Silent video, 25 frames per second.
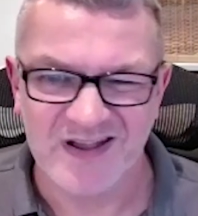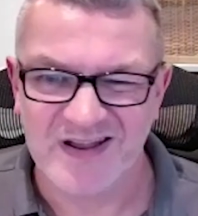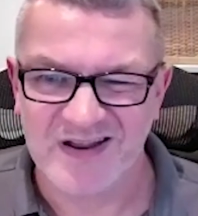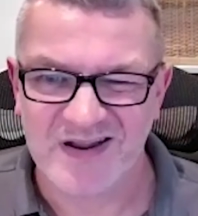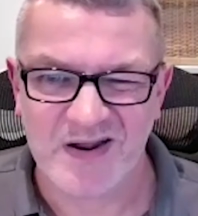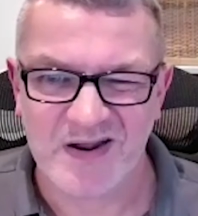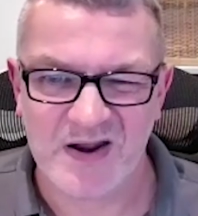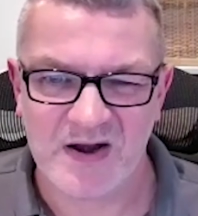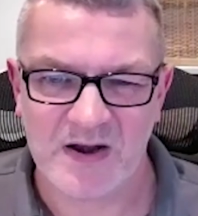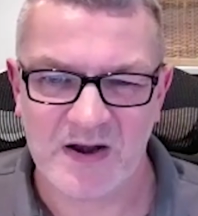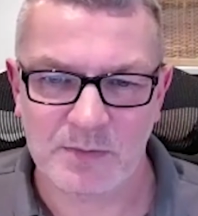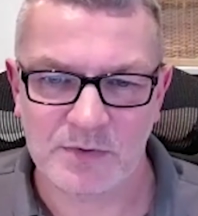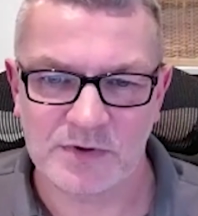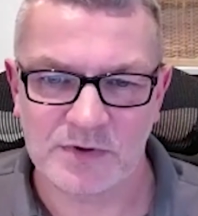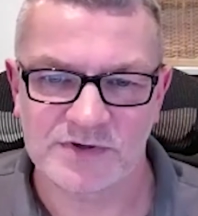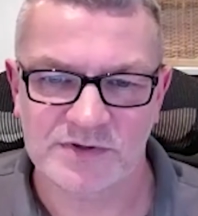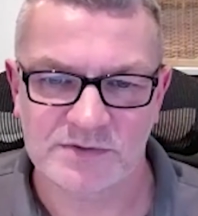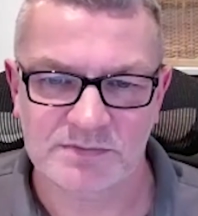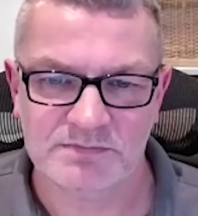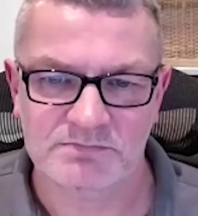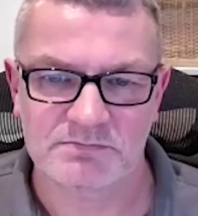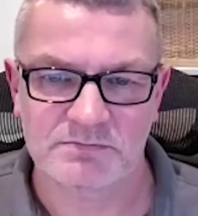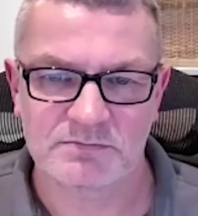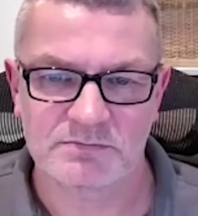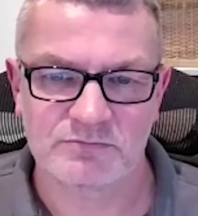And it was
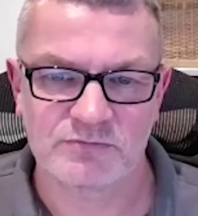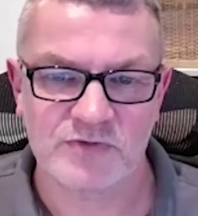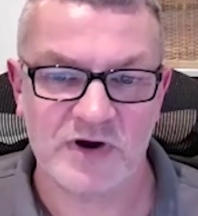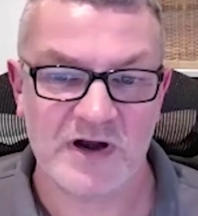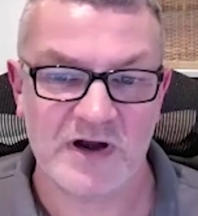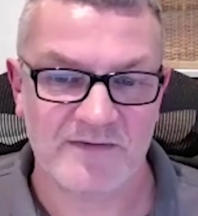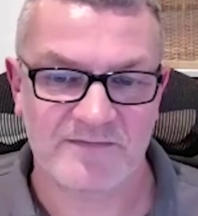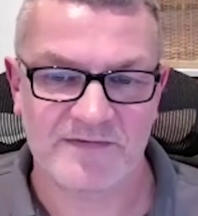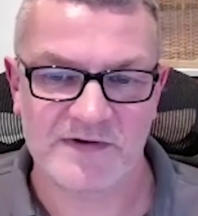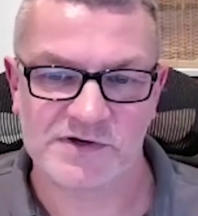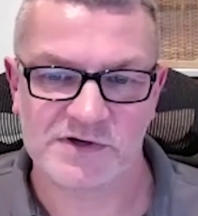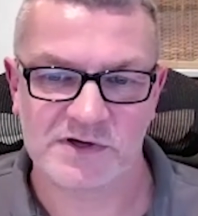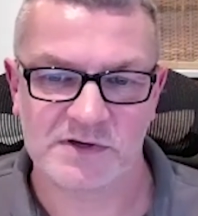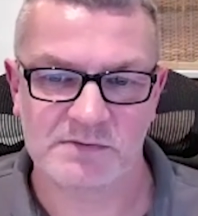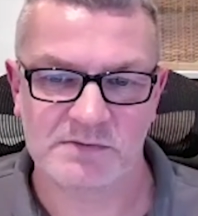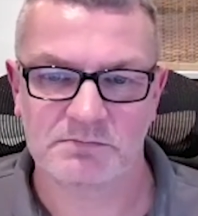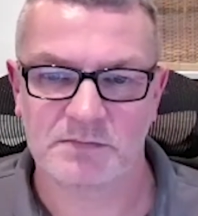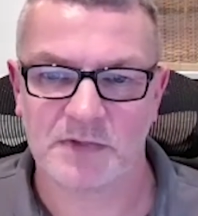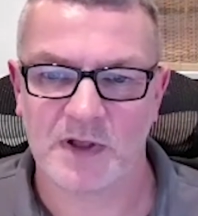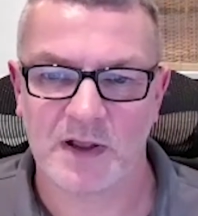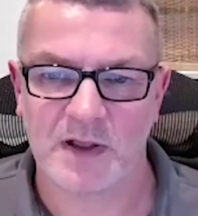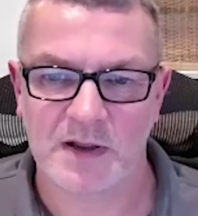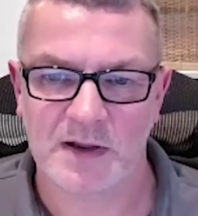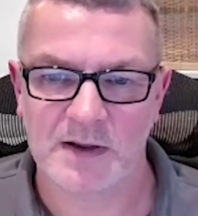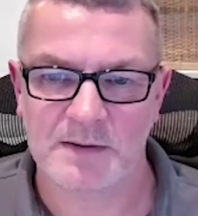really
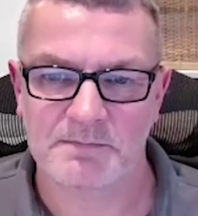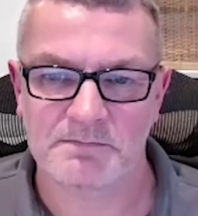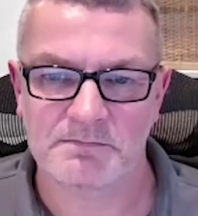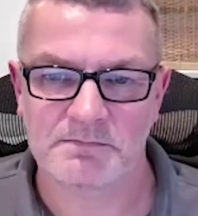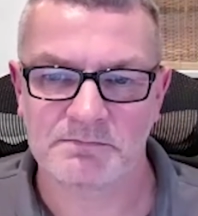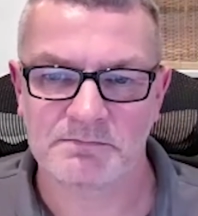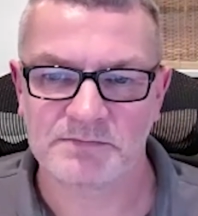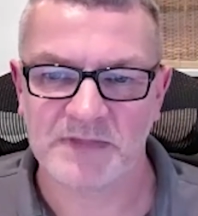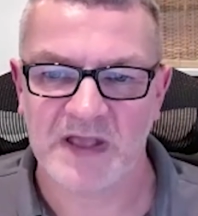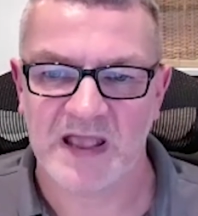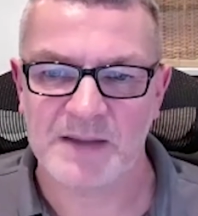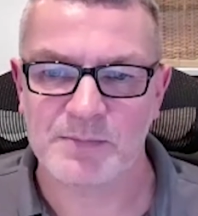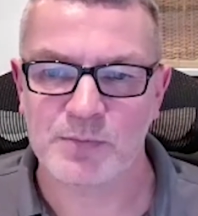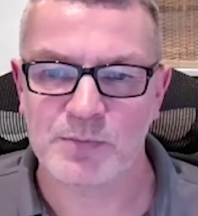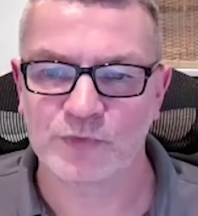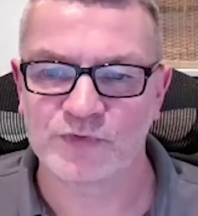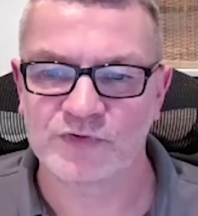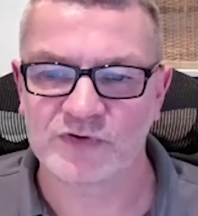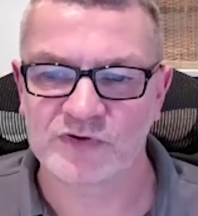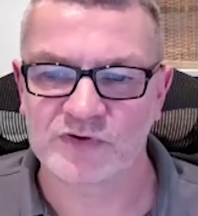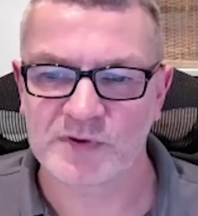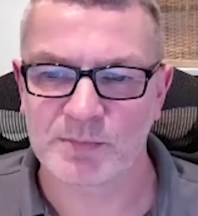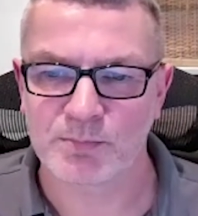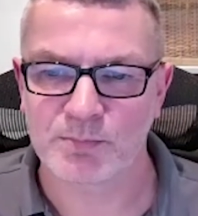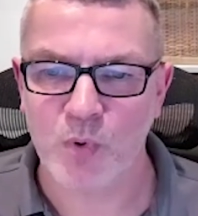efficient, able
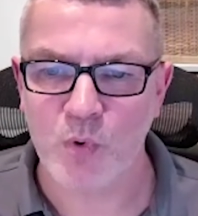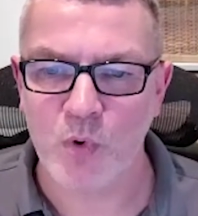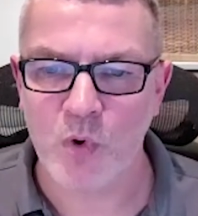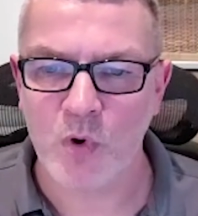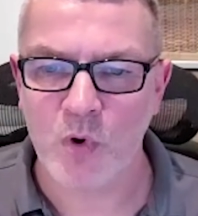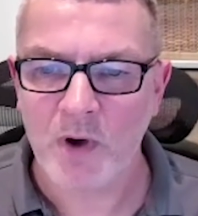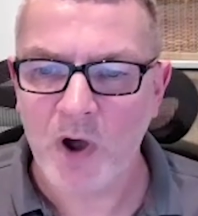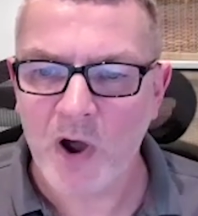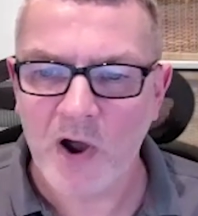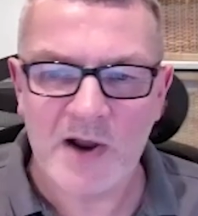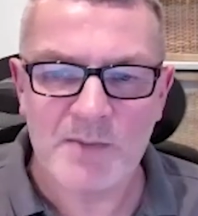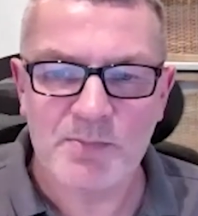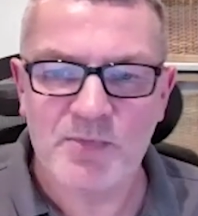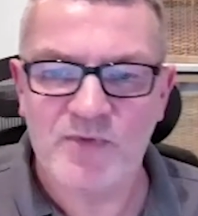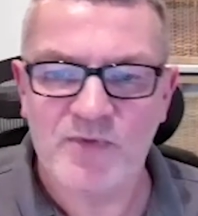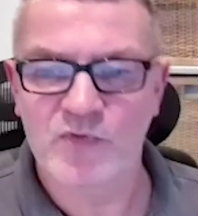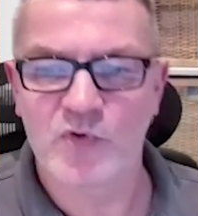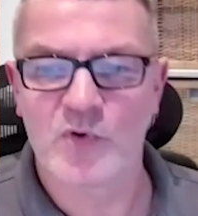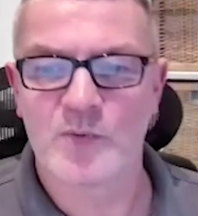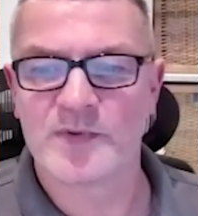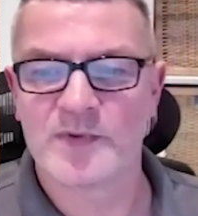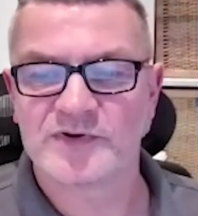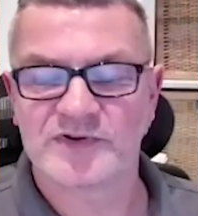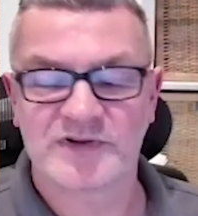to support high performance